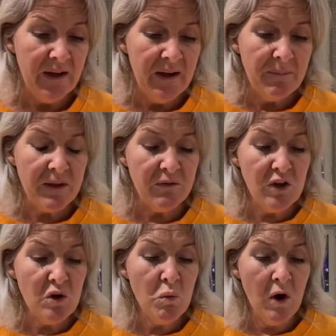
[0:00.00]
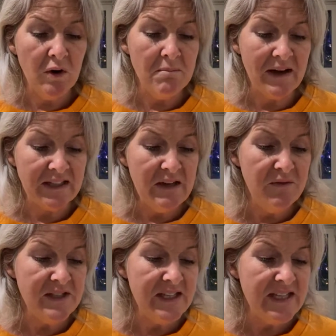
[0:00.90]
If you want
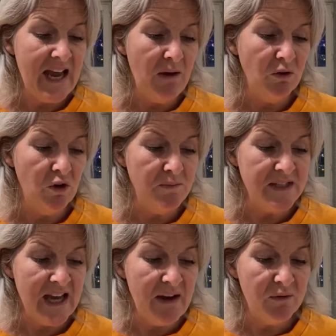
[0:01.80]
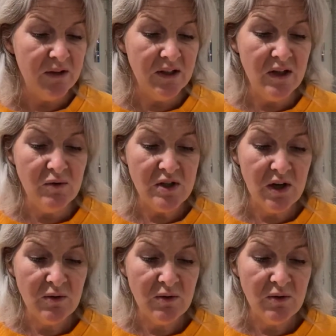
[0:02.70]
magnificent outcomes to everything you do,